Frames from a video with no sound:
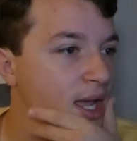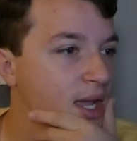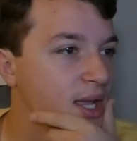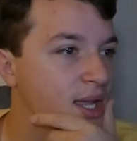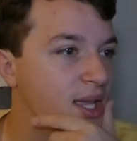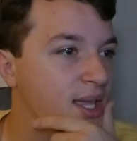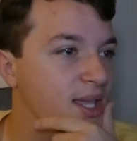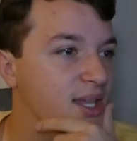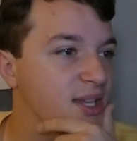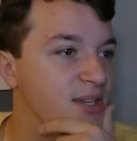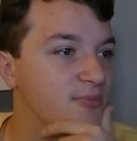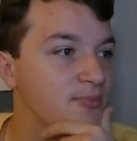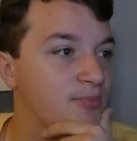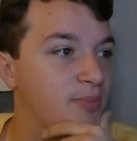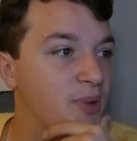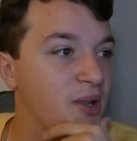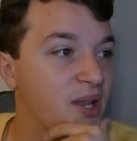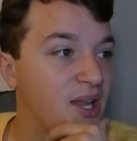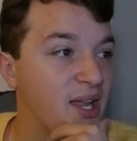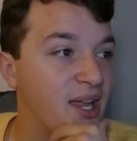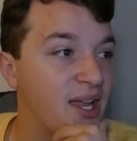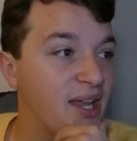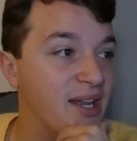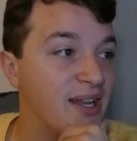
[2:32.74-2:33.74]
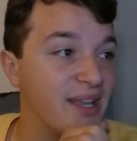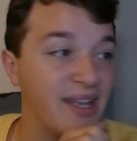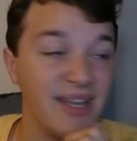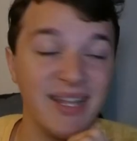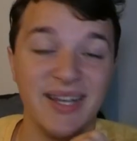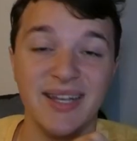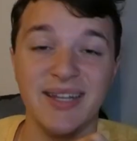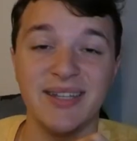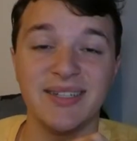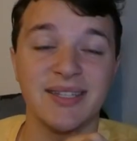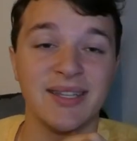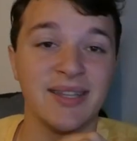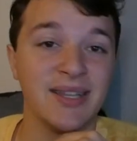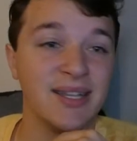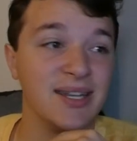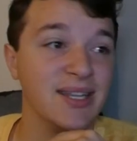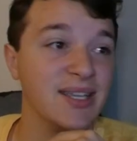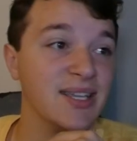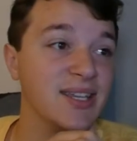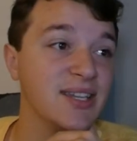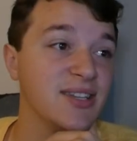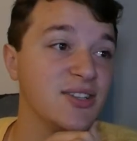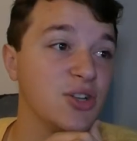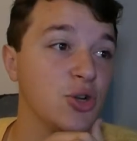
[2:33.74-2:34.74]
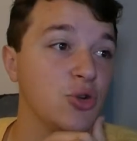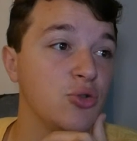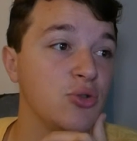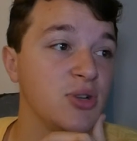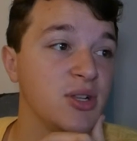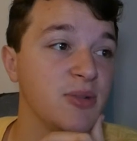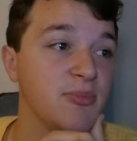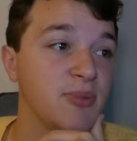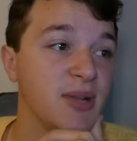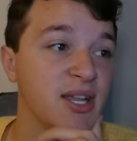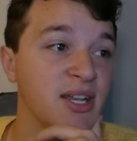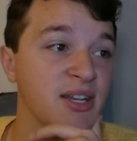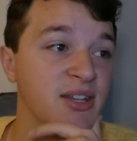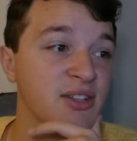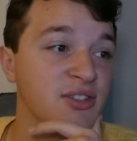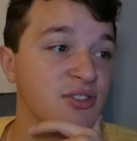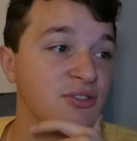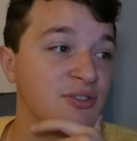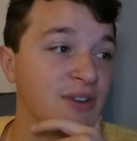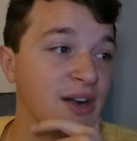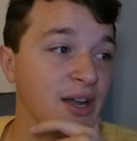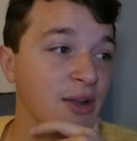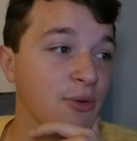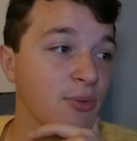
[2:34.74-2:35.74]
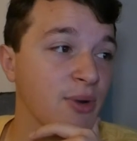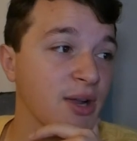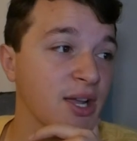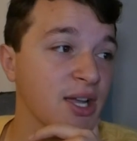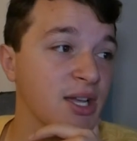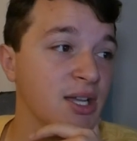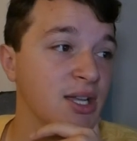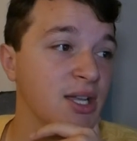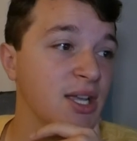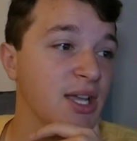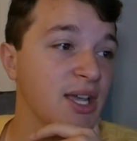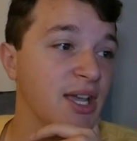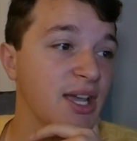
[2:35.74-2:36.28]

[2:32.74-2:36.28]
He's played, at least in the league, he's only played as a right winger.